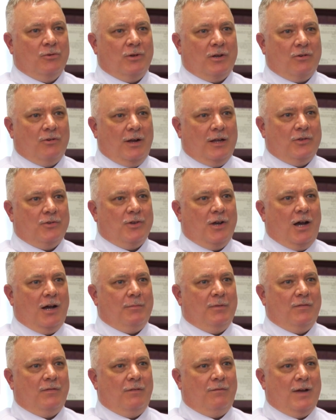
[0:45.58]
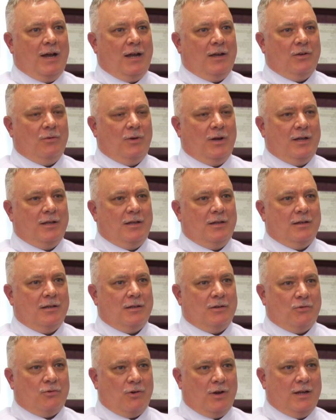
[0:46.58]
do a great job of evaluating it
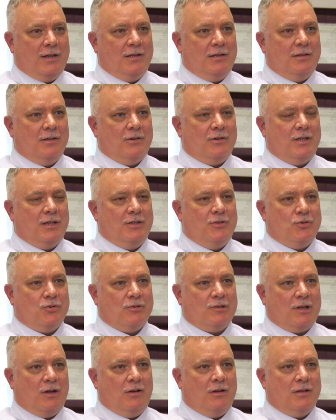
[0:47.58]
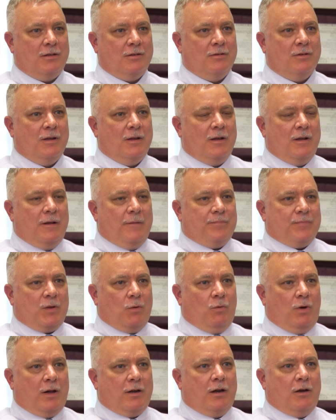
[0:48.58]
and training their teachers on
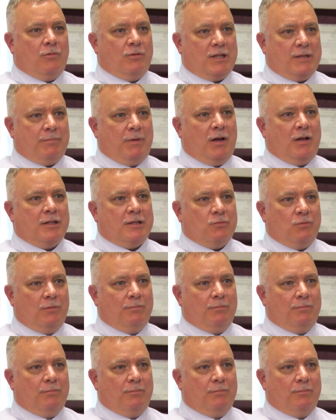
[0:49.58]
what our response